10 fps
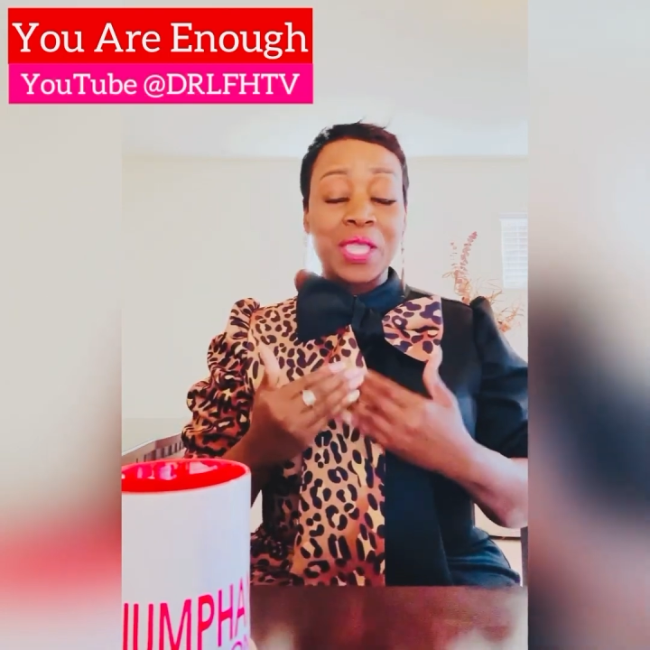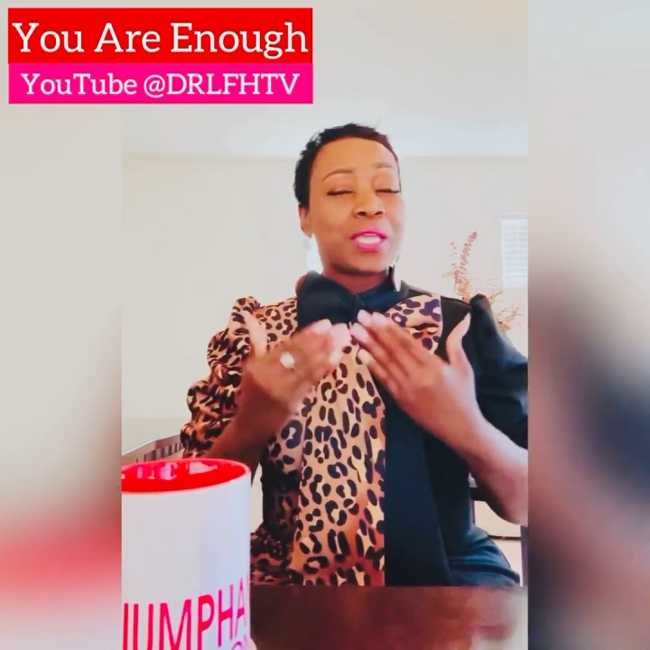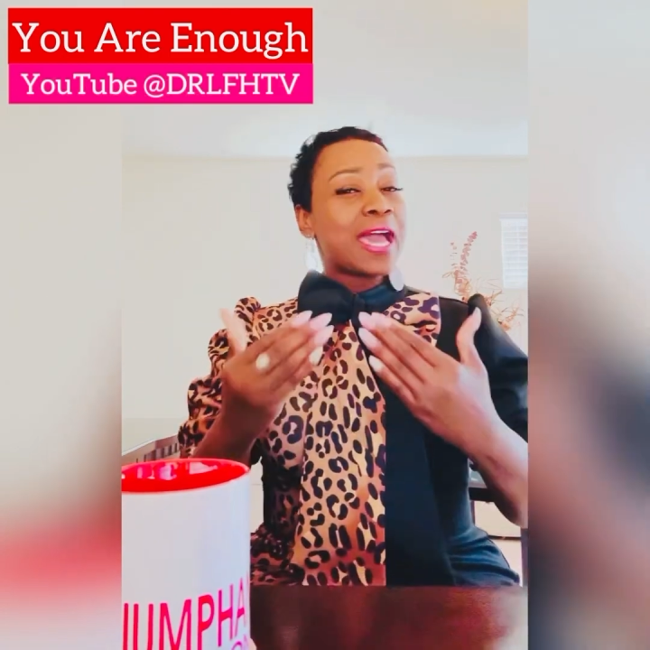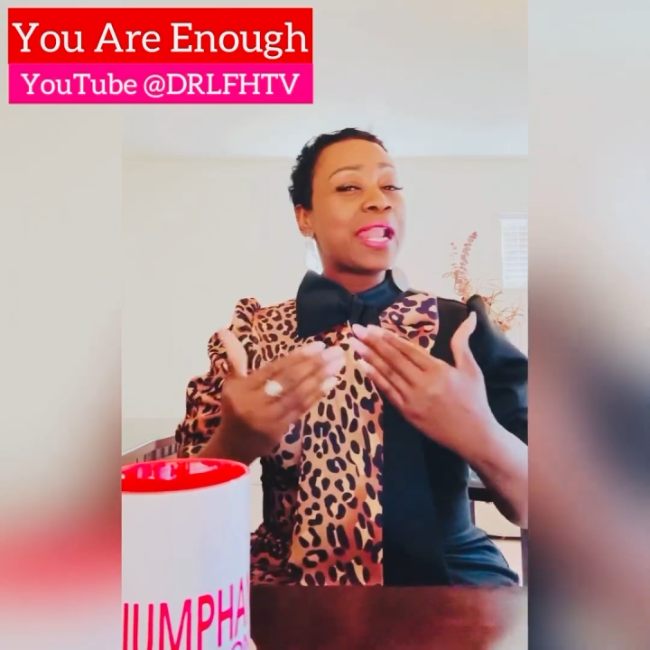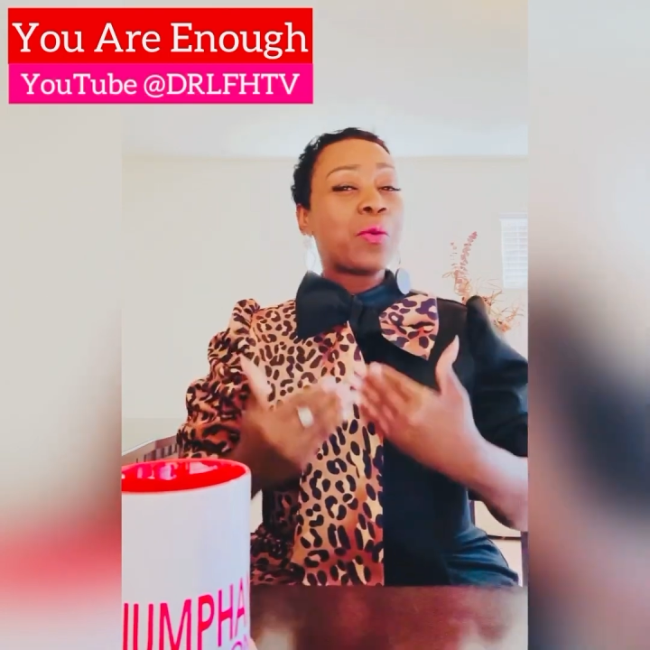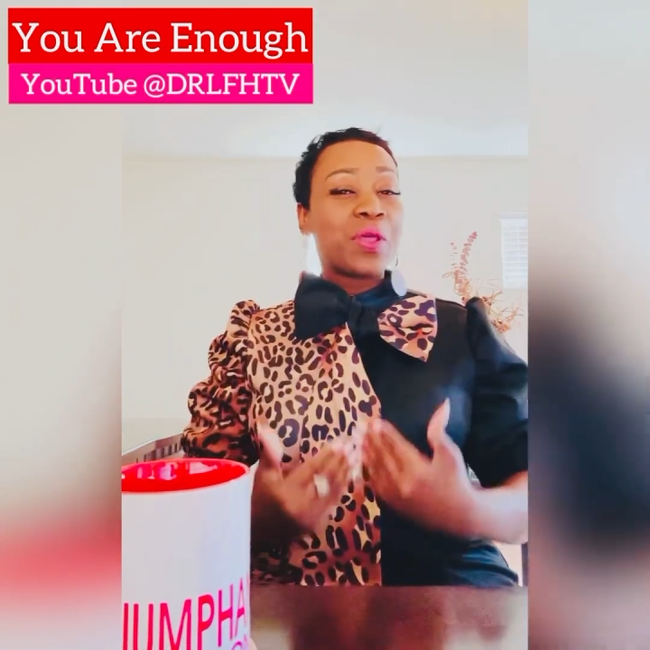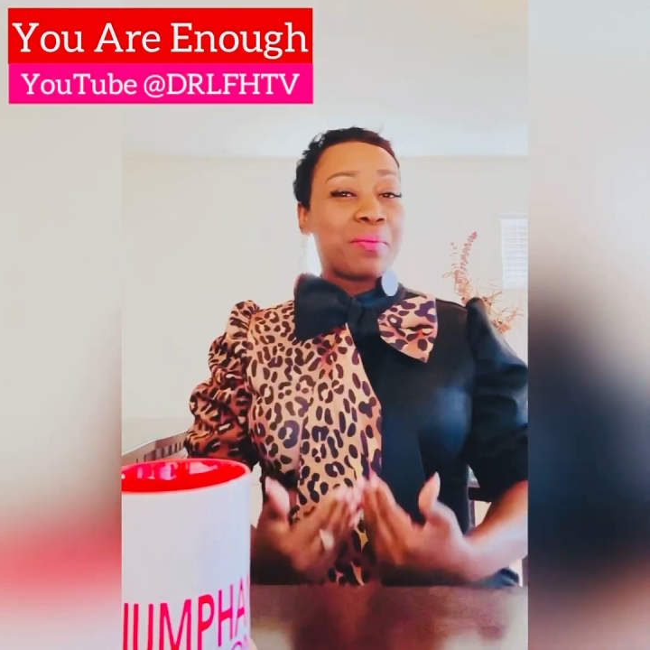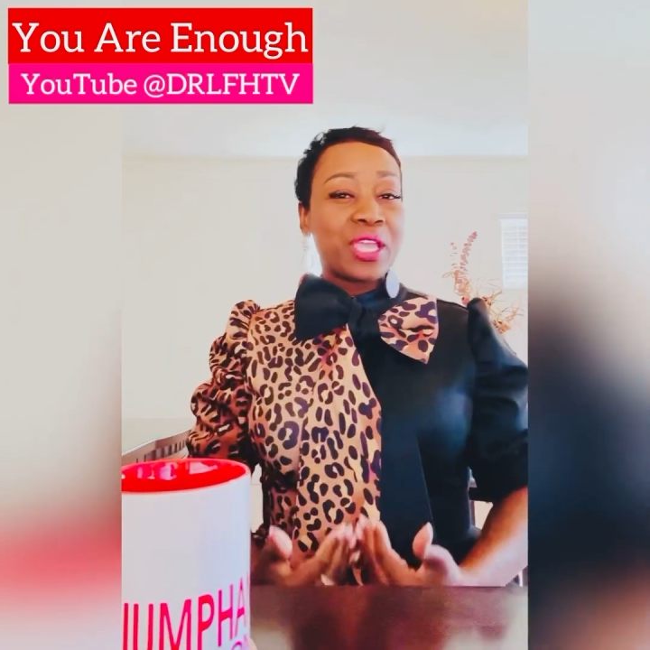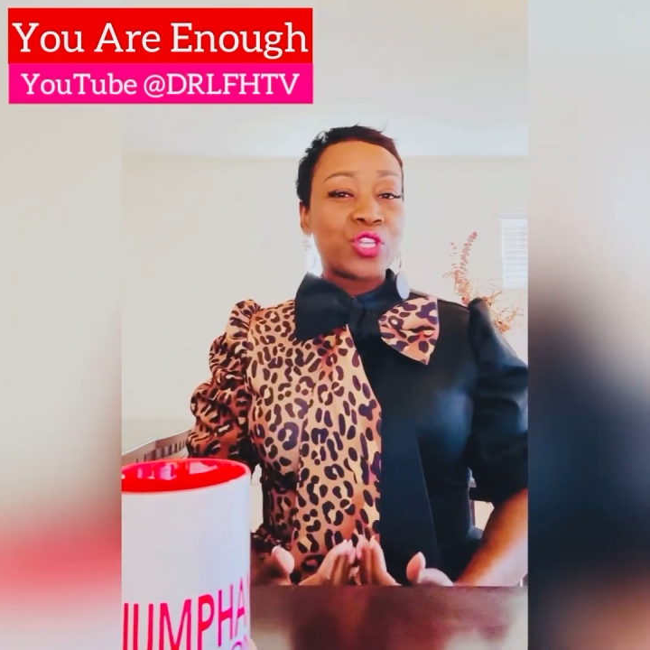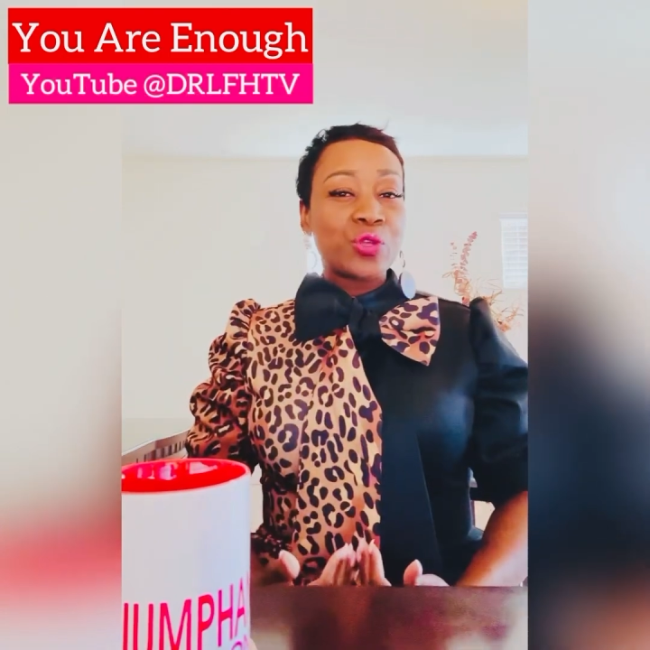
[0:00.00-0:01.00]
God, I want to
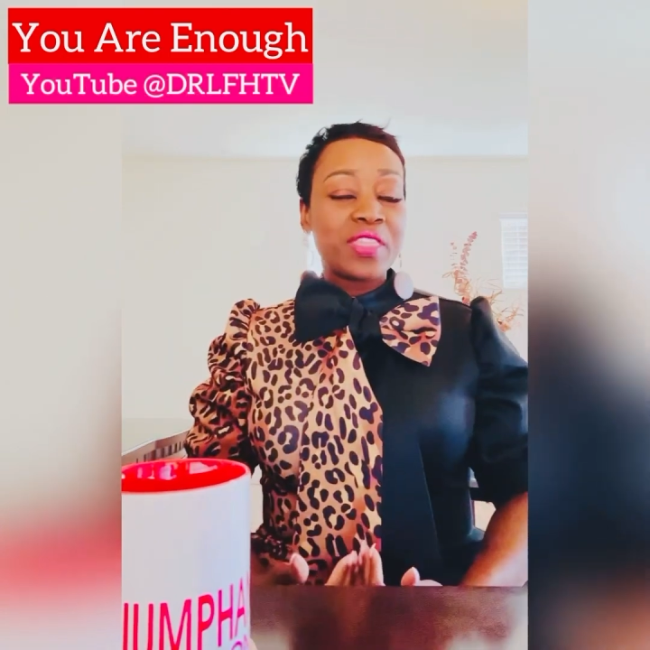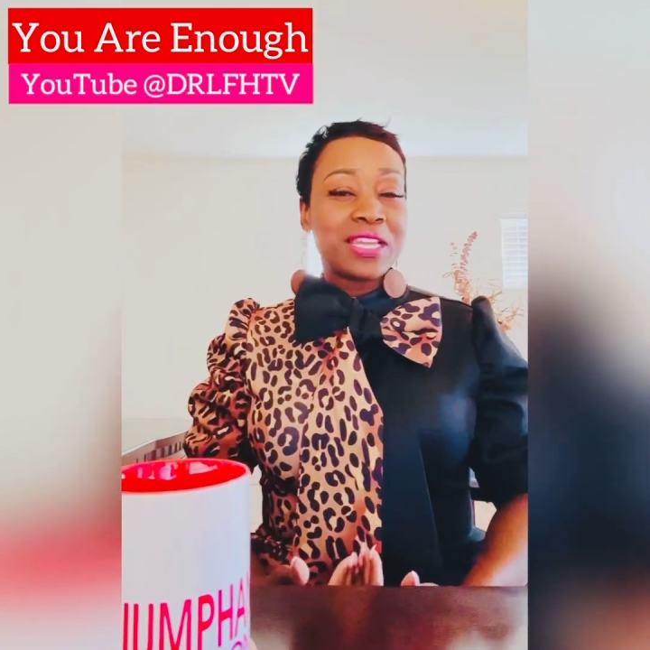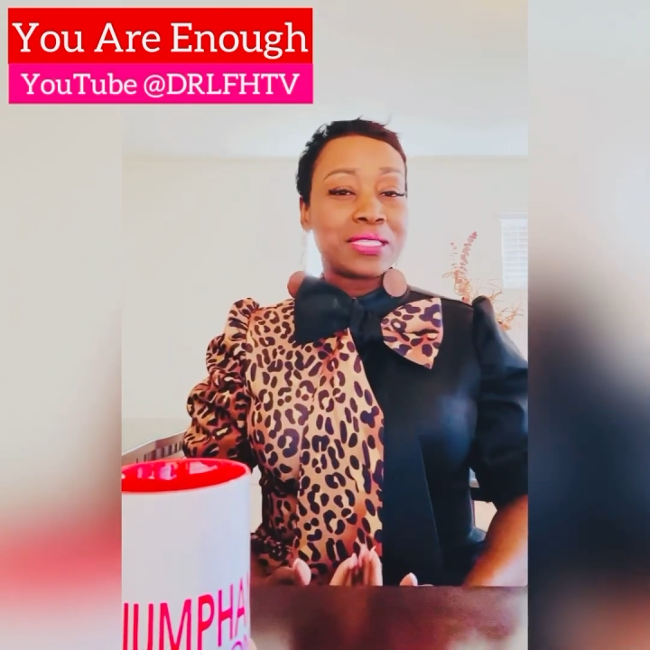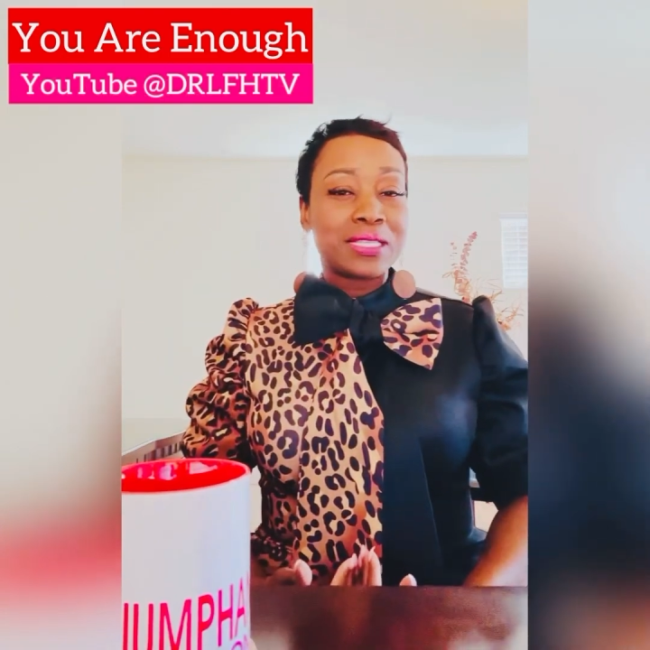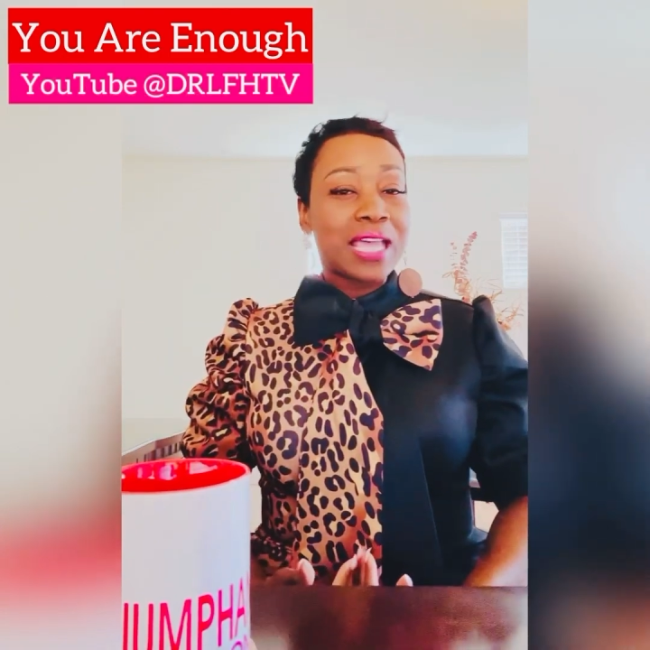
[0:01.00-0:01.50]
make sure that it's a